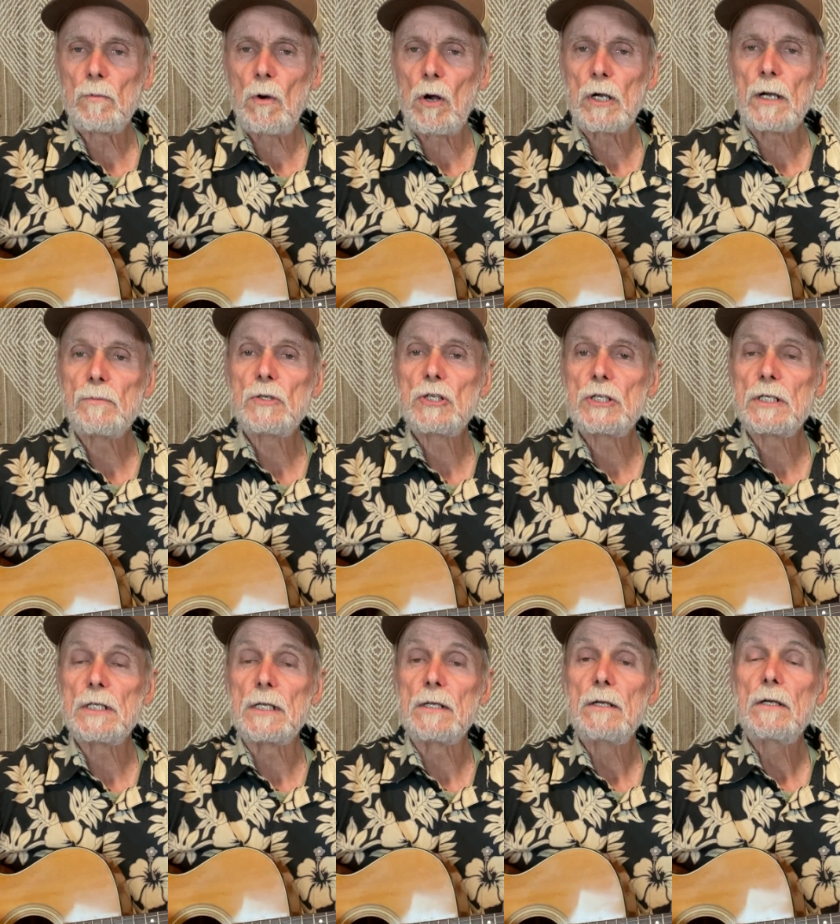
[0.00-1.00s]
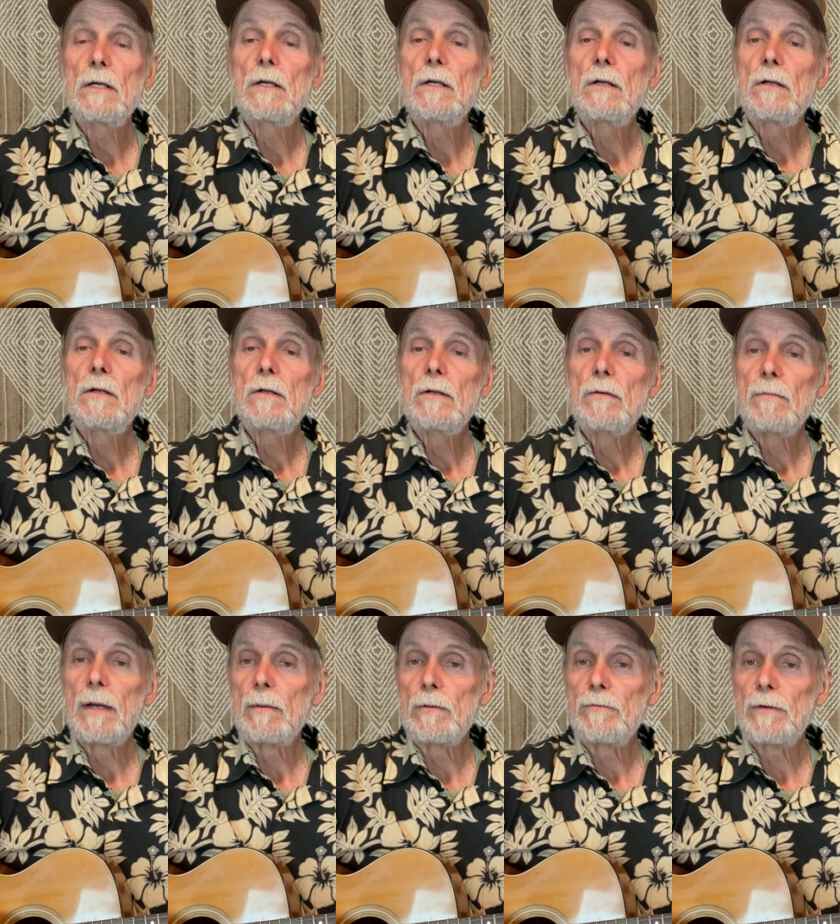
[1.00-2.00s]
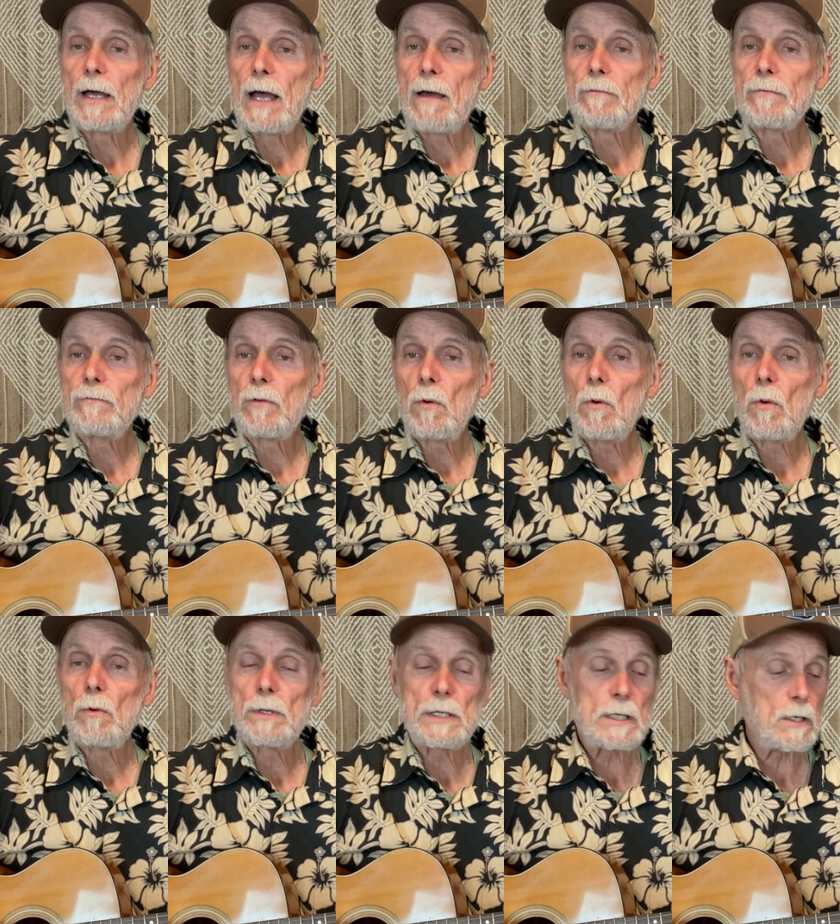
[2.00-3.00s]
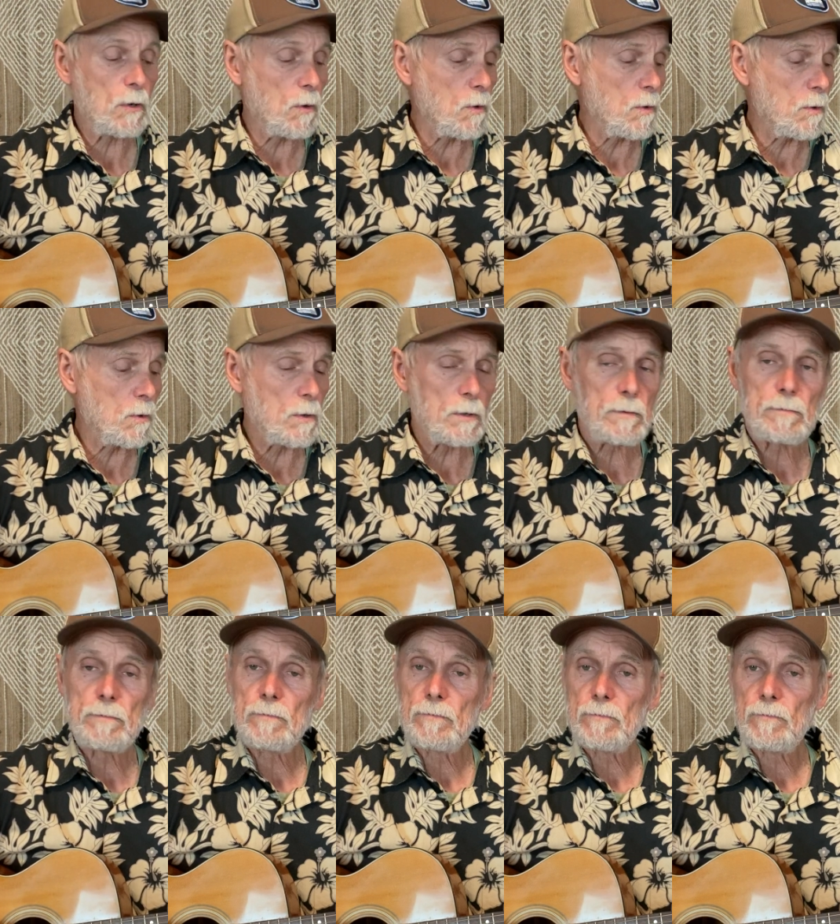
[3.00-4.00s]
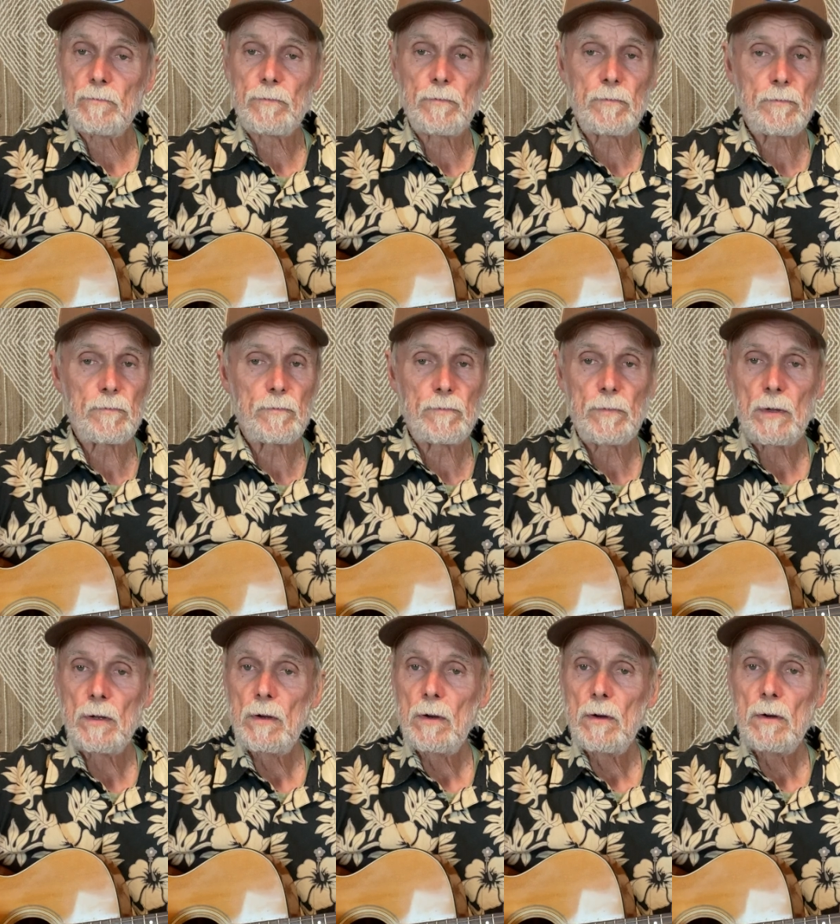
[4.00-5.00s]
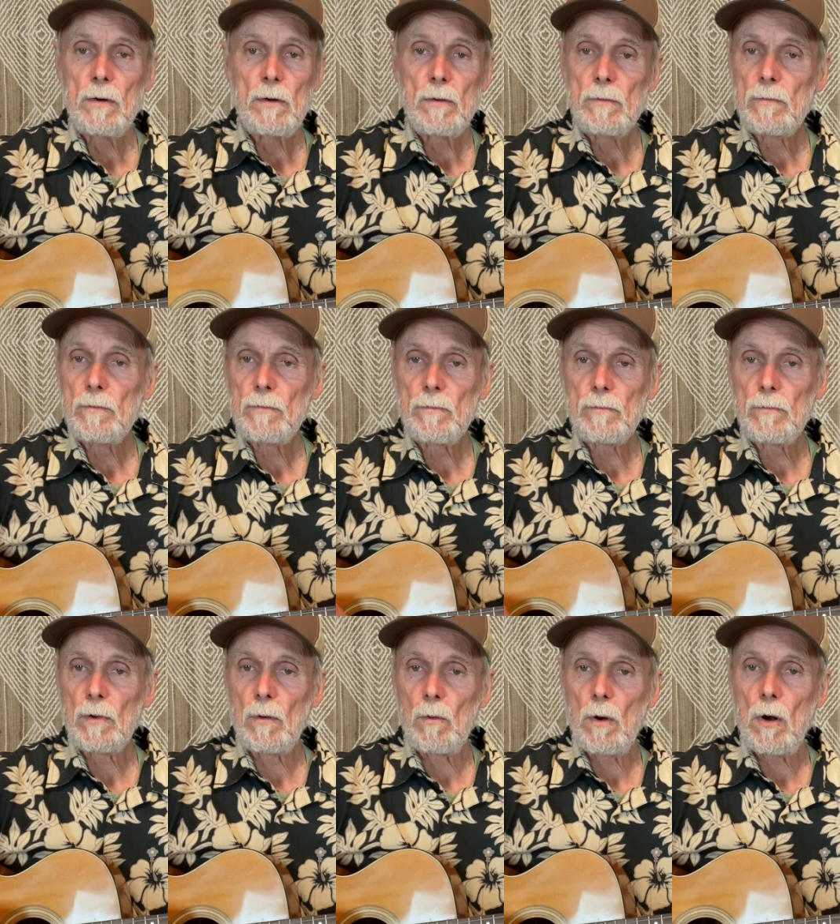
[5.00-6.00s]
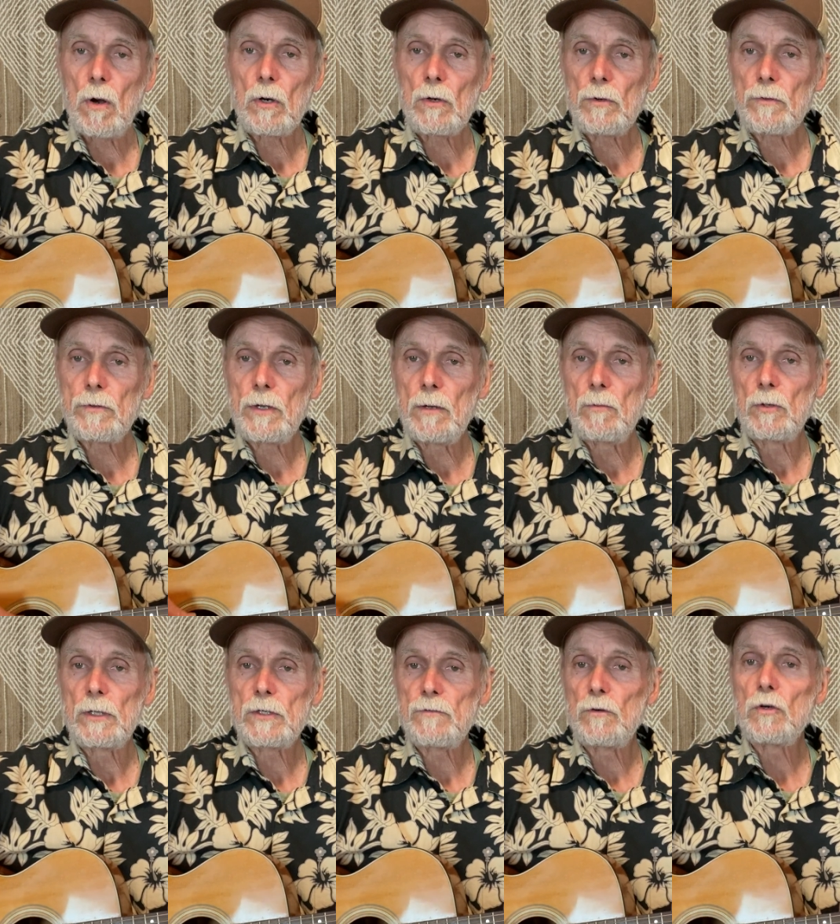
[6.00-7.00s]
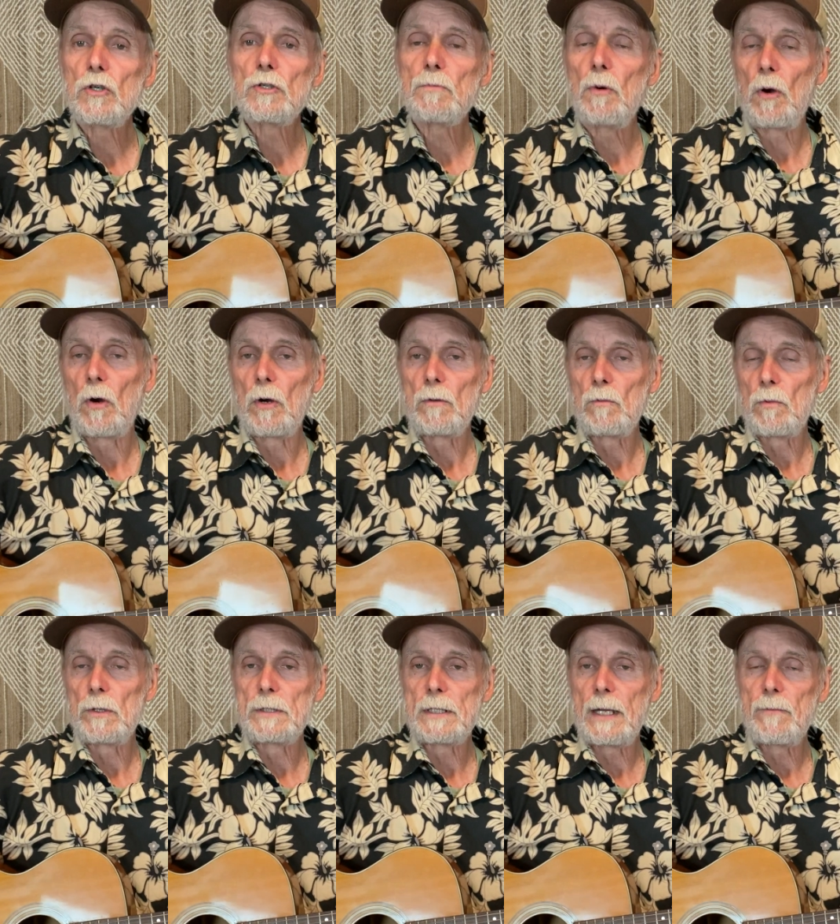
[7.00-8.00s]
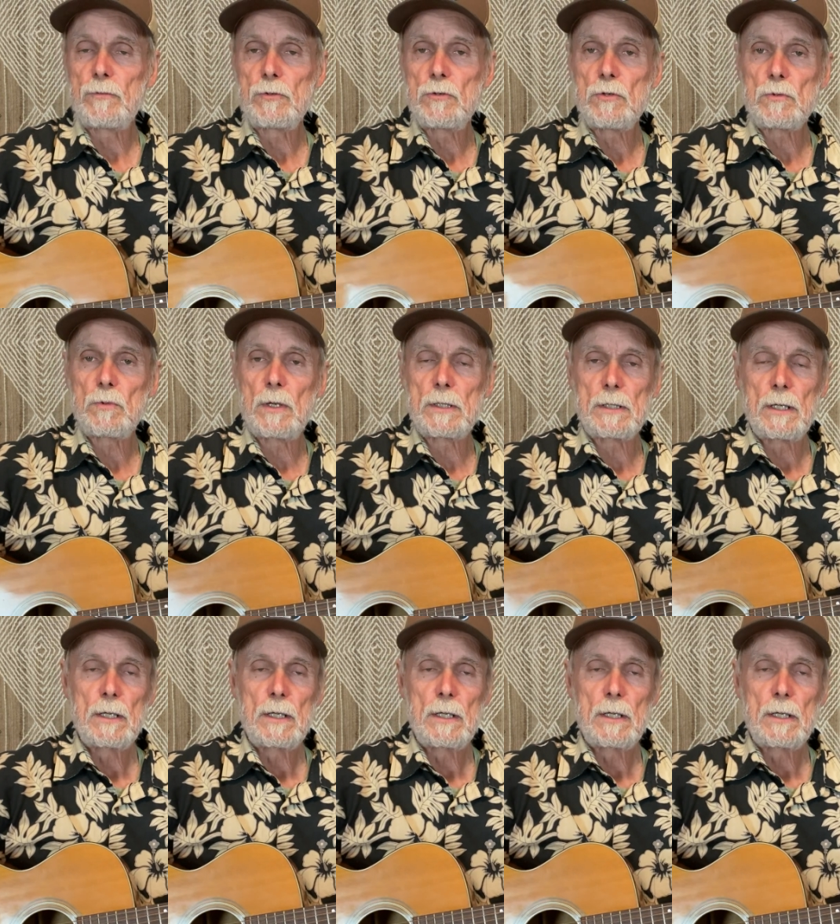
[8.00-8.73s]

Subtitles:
walk up to C. Maybe 5 and 4, D chord, a walk or a thumb. That's first part. One time through is what